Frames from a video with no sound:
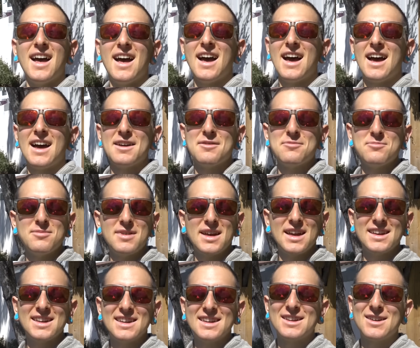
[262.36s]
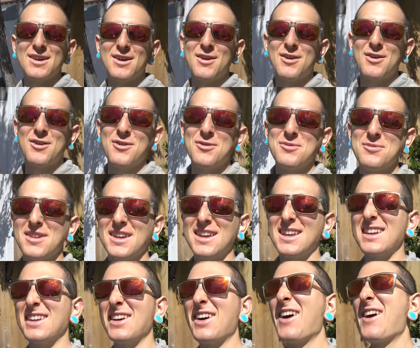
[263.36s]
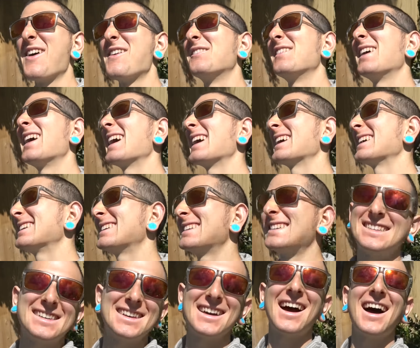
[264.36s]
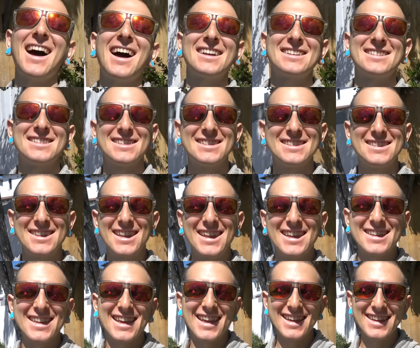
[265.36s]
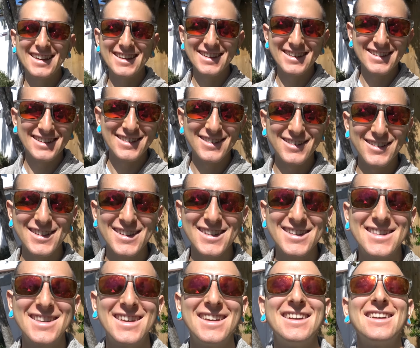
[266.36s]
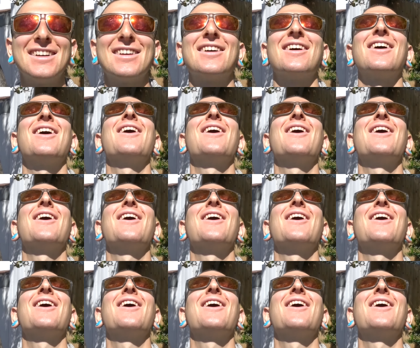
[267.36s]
I made it home and oh my gosh, it's like 80 degrees here.